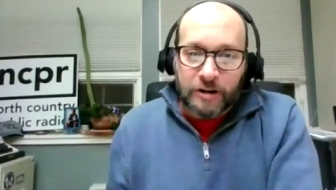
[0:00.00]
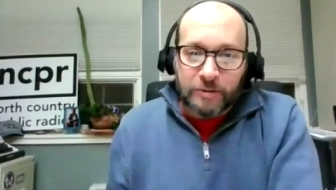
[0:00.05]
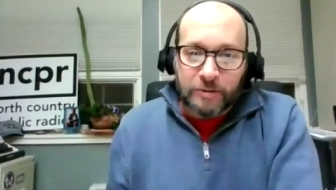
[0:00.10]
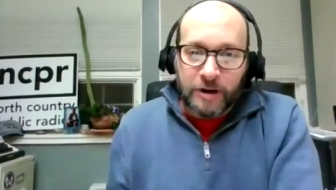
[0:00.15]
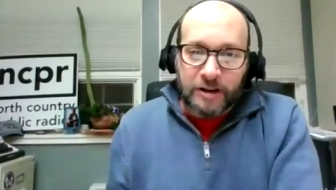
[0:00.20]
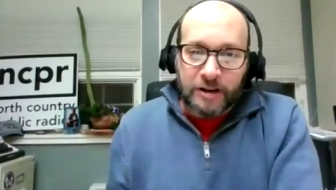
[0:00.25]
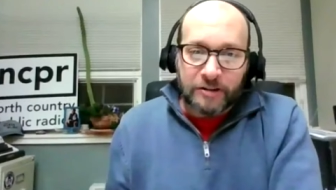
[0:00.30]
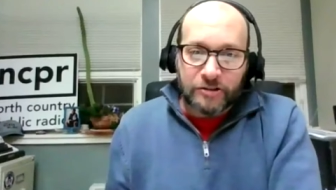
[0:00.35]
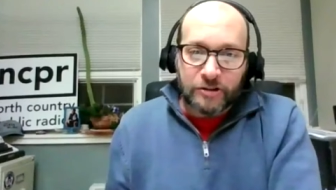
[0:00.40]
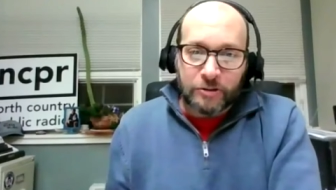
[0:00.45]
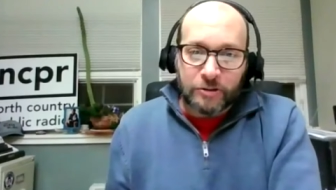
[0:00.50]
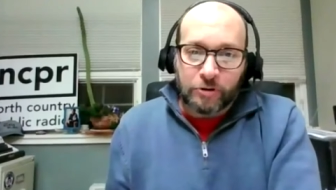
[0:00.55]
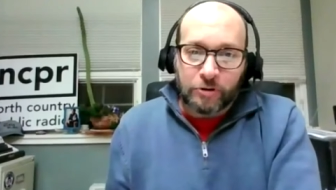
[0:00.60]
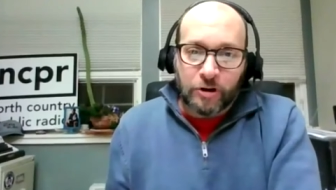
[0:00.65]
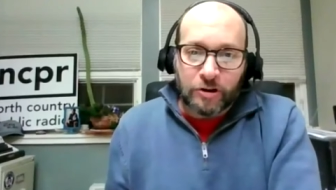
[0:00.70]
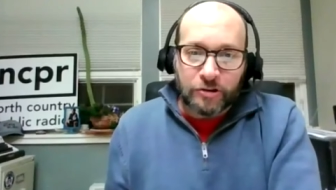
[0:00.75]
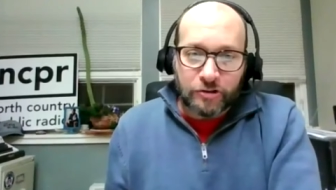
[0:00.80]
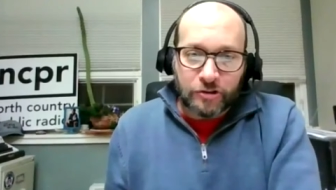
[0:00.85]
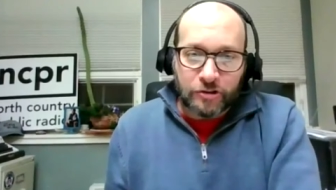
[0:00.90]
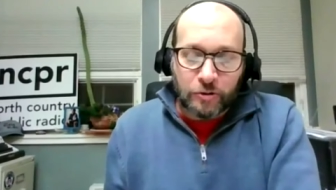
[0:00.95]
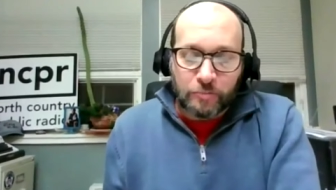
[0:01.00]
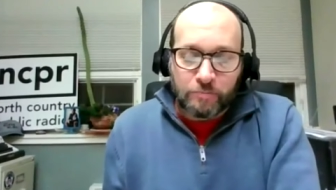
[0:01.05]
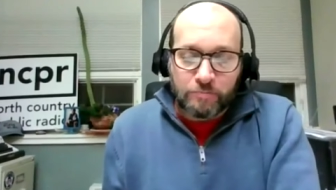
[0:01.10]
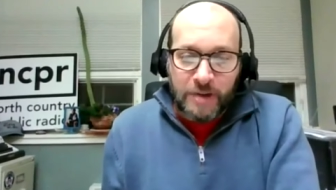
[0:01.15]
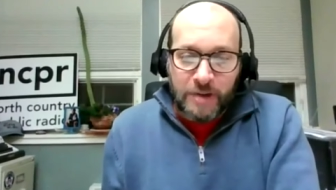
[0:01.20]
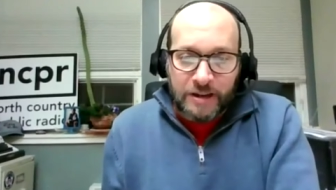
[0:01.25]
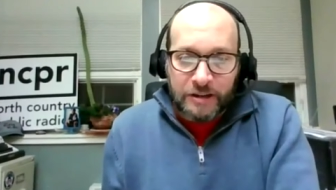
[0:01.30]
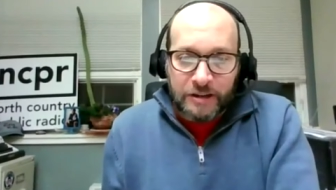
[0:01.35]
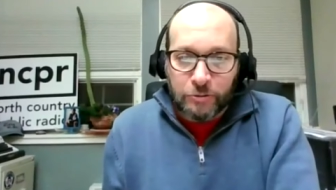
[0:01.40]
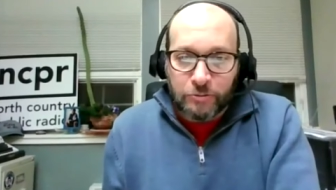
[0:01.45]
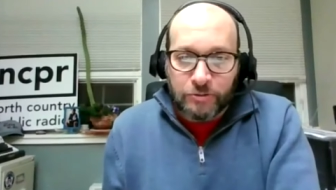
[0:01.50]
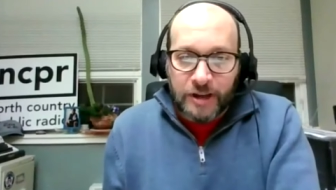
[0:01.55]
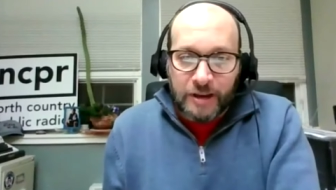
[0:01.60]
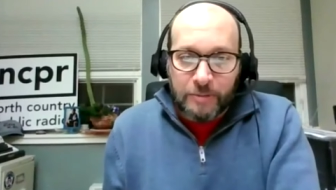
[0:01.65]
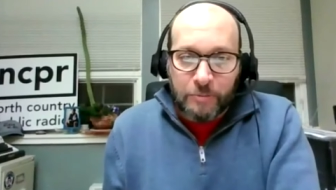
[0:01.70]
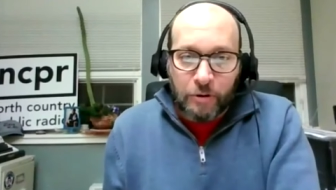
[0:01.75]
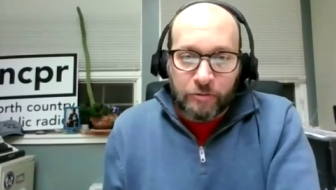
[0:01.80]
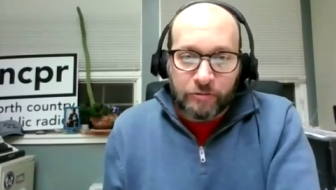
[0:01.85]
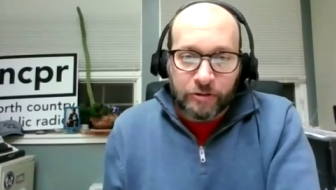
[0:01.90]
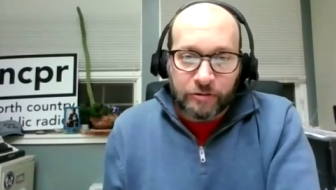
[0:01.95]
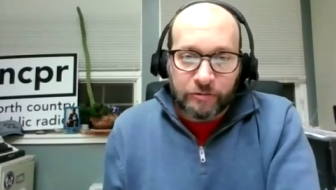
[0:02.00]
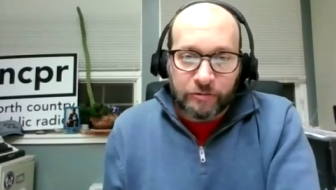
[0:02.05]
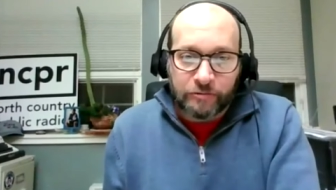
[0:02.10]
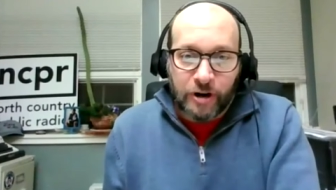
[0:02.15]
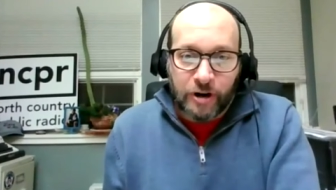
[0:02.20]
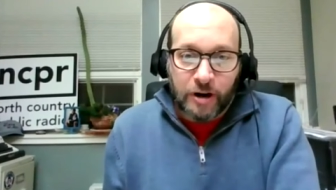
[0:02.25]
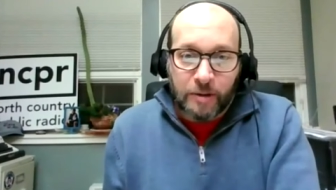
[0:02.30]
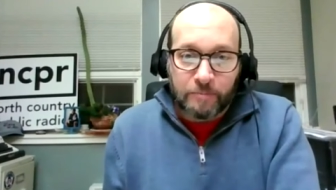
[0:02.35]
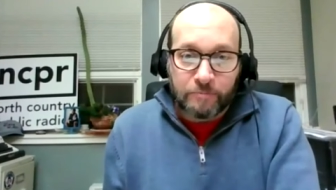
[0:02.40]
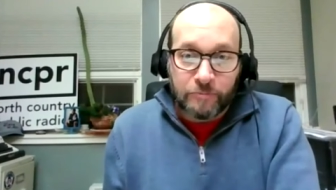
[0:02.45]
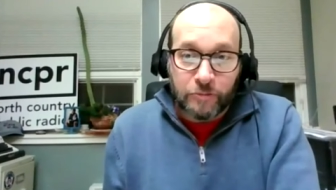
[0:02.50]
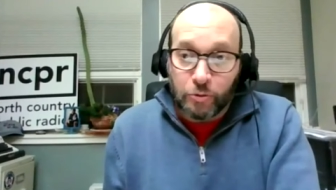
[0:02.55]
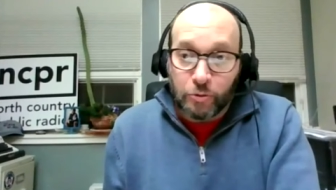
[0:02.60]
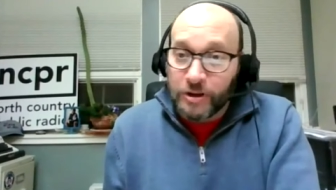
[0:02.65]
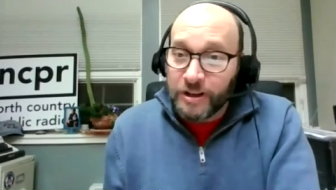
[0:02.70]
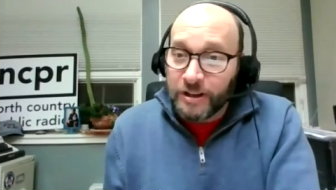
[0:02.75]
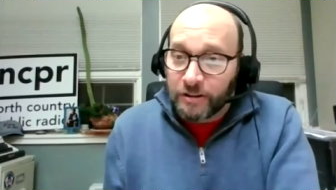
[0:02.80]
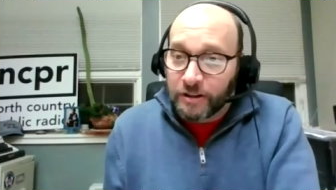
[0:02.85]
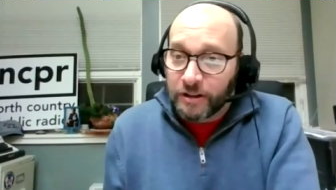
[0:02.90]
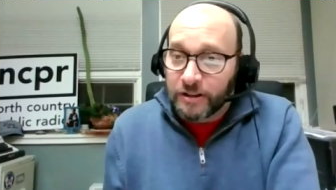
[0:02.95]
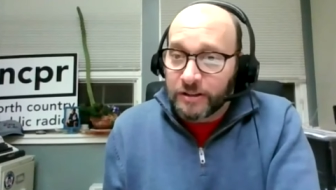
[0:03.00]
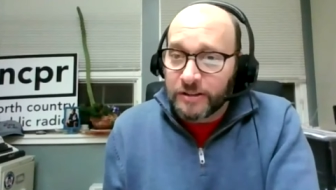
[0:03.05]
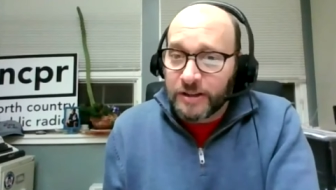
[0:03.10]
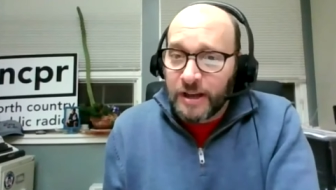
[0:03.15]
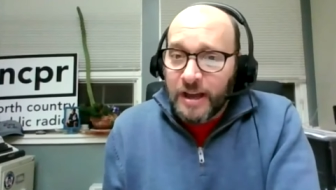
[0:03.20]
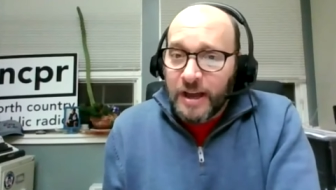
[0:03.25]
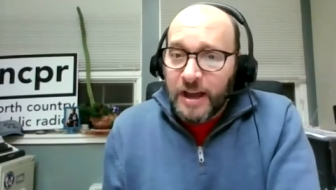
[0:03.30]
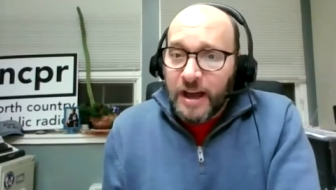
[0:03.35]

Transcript: write about is there were also many who came over from New England.